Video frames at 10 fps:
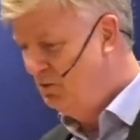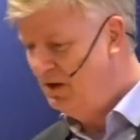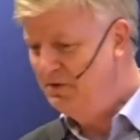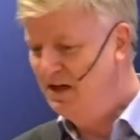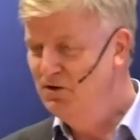
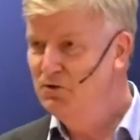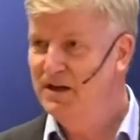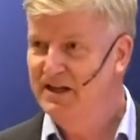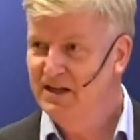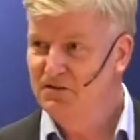where we are
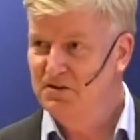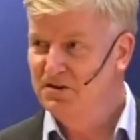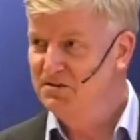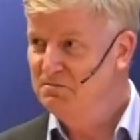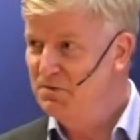looking at
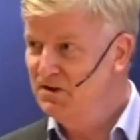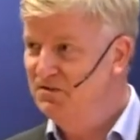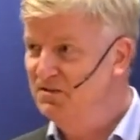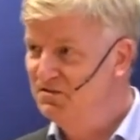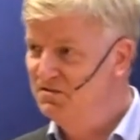certain
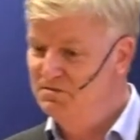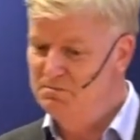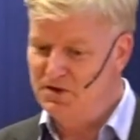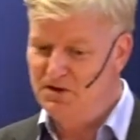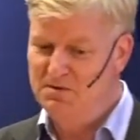process
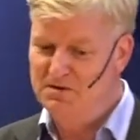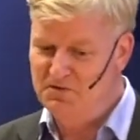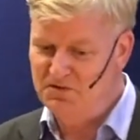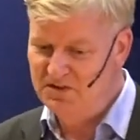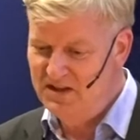
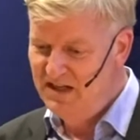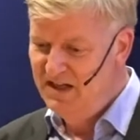problems,